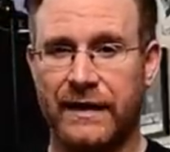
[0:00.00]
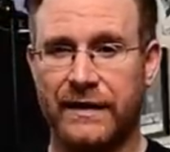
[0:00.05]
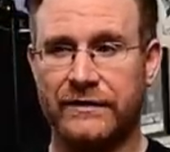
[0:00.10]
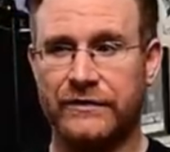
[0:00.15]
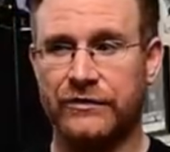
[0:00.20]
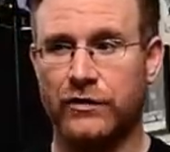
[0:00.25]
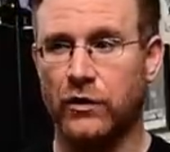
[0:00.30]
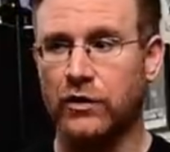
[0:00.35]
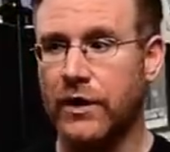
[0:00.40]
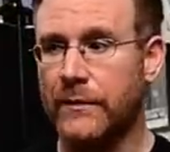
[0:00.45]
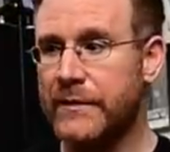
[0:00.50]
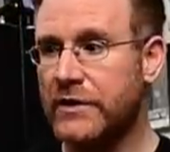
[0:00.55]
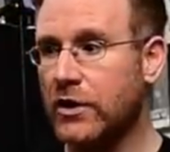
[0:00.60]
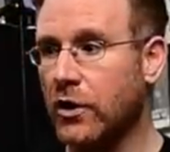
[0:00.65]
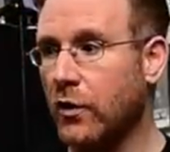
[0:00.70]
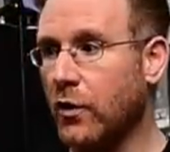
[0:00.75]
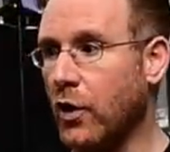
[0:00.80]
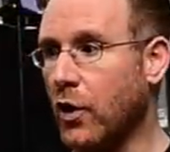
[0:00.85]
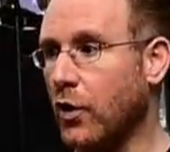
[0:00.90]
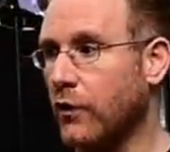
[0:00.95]
So let me
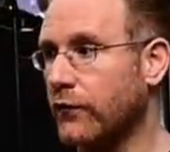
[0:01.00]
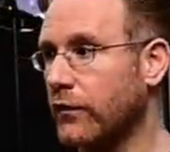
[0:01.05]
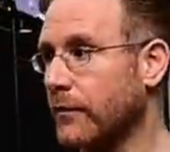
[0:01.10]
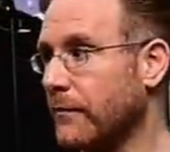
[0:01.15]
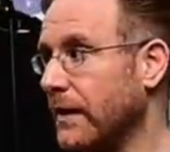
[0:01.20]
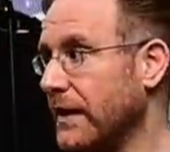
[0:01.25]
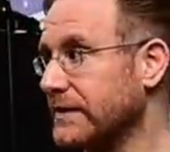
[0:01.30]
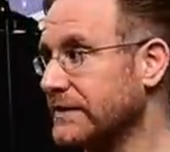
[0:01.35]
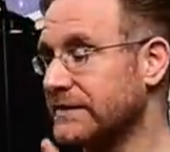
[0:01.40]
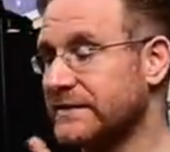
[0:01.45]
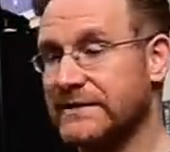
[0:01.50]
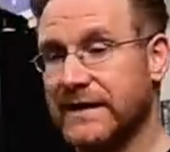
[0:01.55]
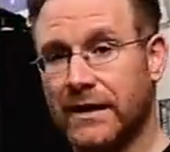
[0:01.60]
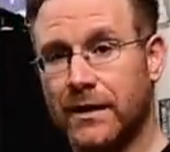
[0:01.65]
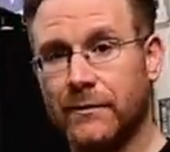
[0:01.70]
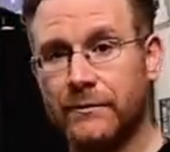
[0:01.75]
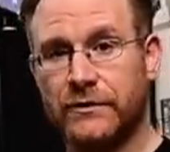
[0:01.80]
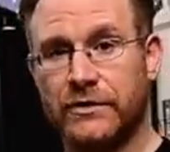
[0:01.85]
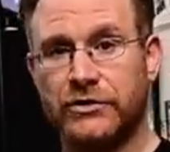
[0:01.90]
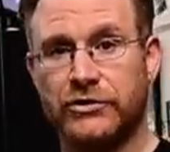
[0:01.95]
go over my
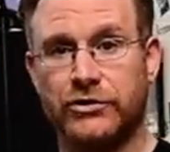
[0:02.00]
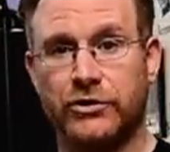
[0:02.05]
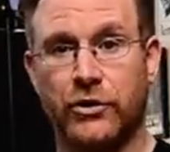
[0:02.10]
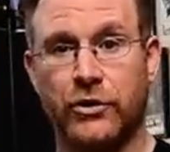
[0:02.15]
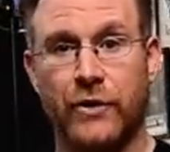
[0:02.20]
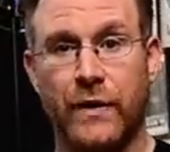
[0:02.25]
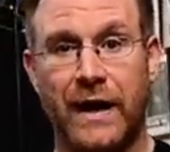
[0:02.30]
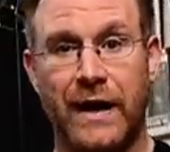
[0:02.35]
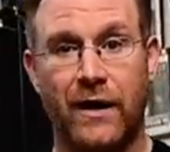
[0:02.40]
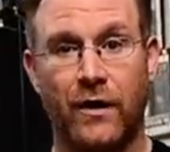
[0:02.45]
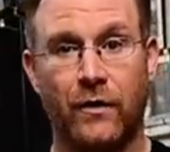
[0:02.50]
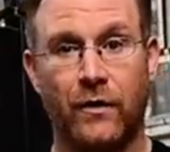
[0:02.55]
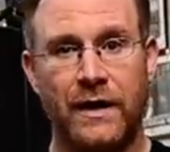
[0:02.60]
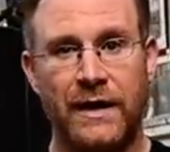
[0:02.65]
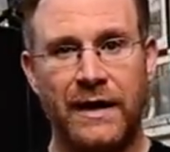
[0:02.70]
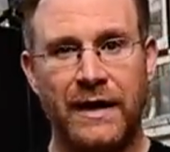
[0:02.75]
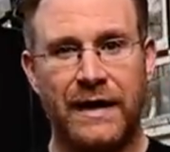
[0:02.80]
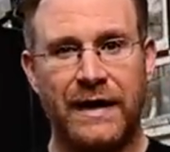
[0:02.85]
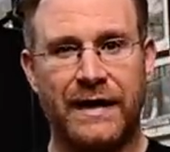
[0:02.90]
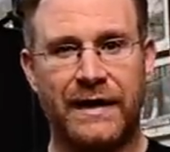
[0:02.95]
setup to show you how
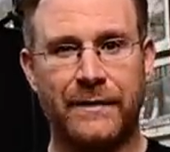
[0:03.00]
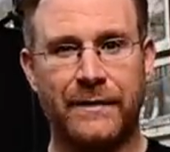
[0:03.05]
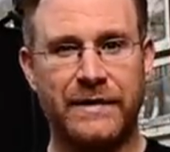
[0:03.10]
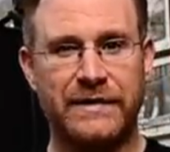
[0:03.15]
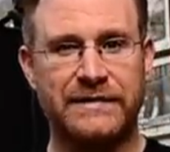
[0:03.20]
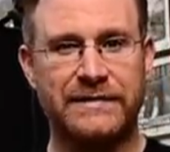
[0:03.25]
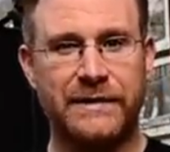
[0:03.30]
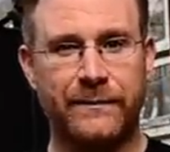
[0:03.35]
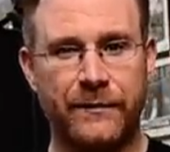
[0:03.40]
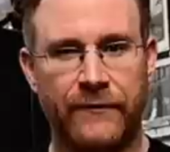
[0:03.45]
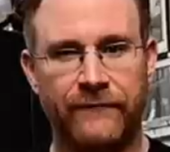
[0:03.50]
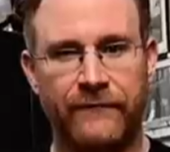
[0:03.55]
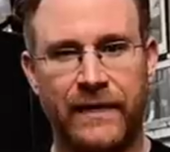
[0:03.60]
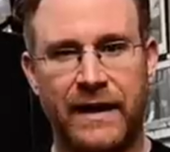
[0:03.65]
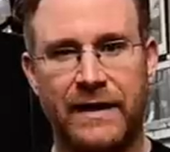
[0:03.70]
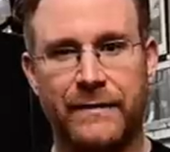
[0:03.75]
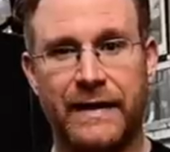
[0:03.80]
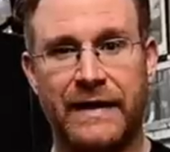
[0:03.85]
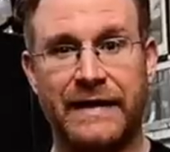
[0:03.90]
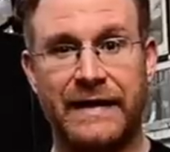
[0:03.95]
it can be simplified
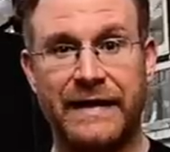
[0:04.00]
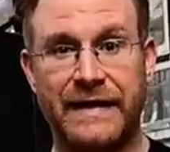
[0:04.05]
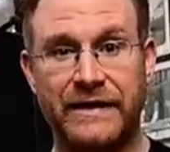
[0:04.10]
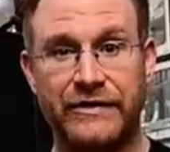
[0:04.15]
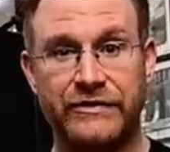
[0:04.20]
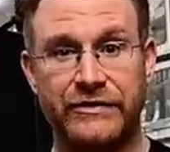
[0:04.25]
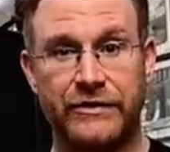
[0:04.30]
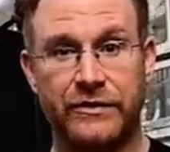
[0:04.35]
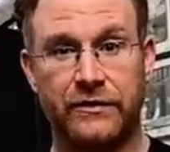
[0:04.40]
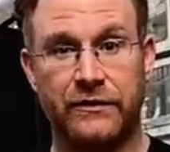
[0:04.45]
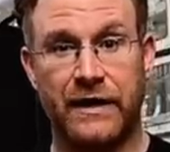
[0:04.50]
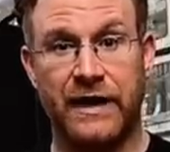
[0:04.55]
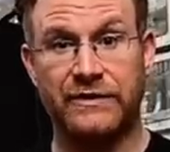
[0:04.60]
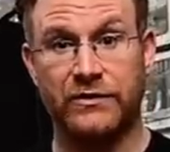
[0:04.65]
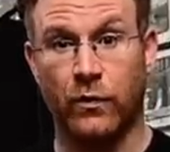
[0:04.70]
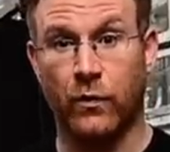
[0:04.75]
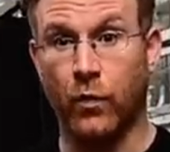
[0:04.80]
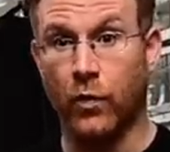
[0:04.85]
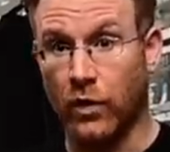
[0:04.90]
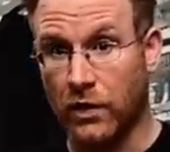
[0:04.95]
and made easier as a
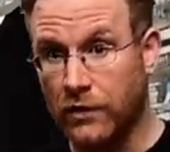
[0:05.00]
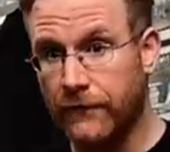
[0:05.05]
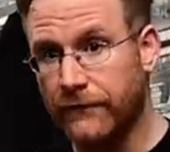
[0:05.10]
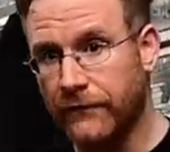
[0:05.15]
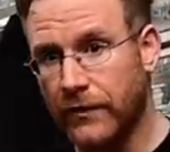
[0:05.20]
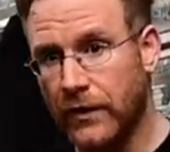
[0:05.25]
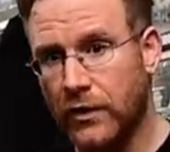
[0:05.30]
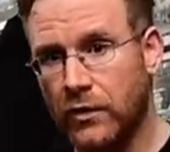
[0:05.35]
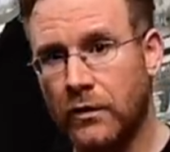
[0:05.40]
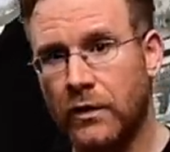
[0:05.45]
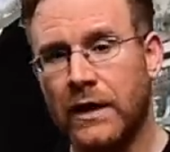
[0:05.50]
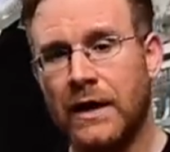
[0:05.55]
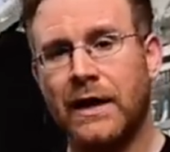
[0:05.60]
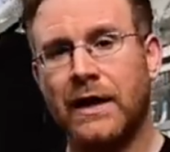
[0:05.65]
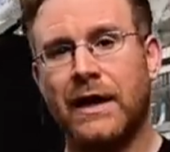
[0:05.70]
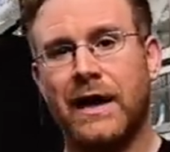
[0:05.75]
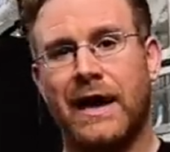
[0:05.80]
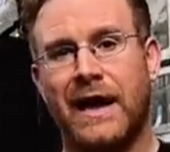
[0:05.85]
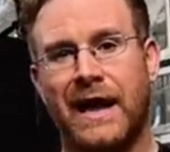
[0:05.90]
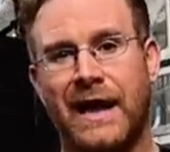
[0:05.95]
workflow,
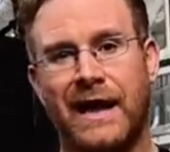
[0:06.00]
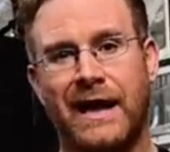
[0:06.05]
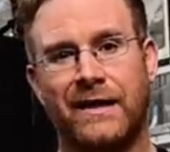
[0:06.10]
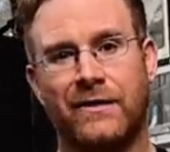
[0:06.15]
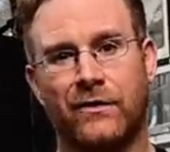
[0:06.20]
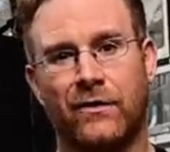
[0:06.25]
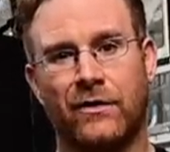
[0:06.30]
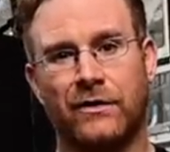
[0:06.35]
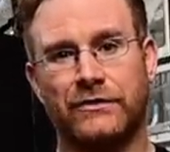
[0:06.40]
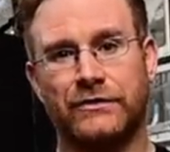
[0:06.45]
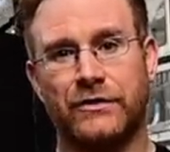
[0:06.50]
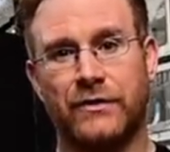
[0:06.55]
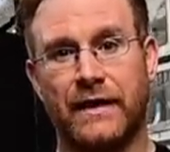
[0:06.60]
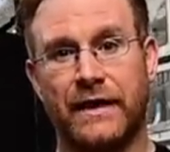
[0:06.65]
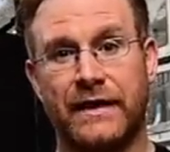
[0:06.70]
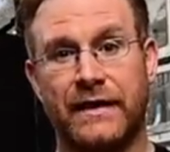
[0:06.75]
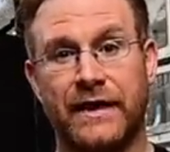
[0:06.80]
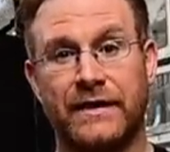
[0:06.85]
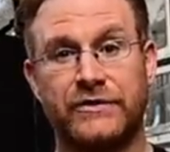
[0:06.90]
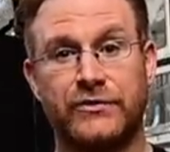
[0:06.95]
and also how to
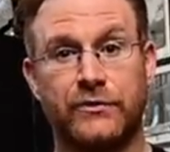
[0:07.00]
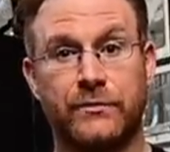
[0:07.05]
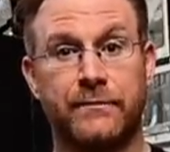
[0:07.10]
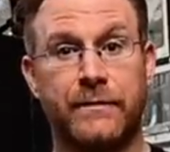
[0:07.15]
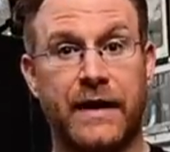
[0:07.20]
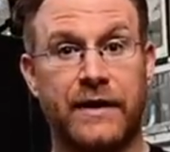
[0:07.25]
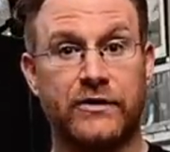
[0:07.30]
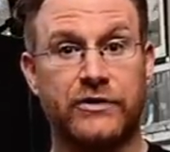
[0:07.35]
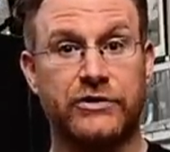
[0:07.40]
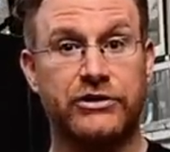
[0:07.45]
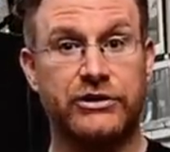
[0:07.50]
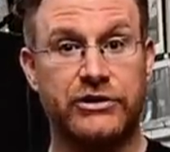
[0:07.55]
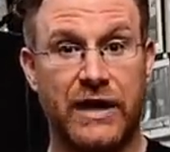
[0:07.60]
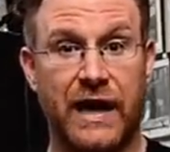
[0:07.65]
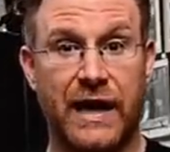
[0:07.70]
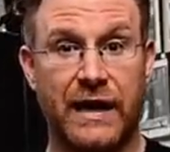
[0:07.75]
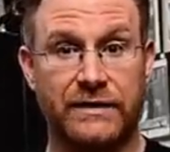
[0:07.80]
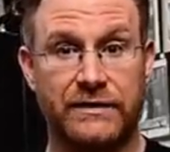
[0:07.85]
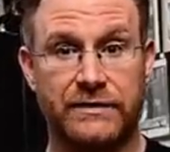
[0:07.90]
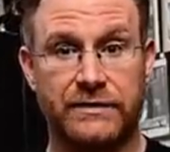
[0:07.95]
get you better
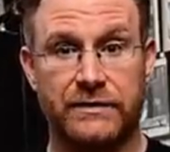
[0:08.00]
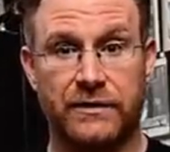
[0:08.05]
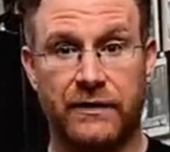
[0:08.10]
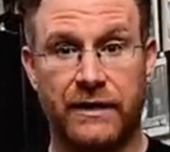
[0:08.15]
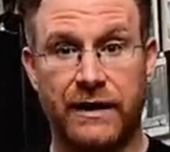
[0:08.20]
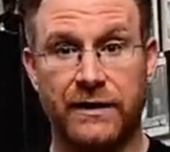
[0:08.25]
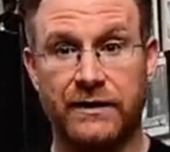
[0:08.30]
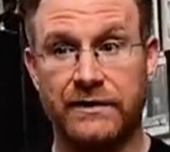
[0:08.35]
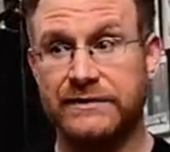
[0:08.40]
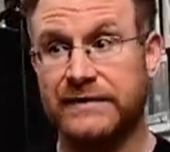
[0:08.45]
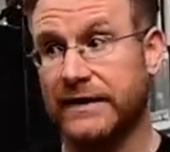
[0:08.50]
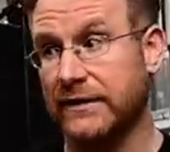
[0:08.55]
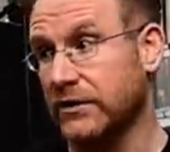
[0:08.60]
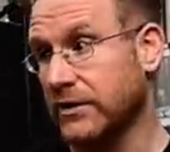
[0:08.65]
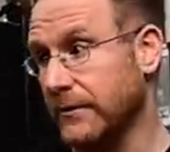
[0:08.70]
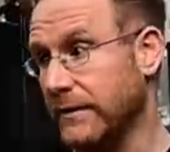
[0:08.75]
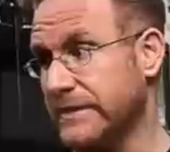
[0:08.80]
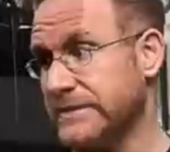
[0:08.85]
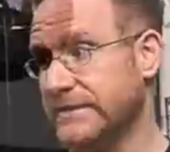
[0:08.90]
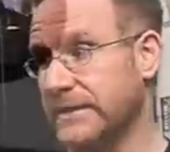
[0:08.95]
shots. All right, let's take a look at
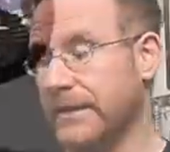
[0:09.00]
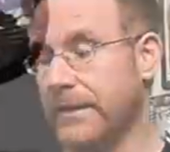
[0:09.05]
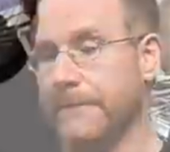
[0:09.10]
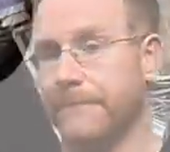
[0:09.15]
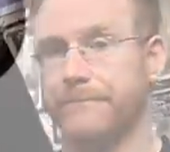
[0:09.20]
my setup.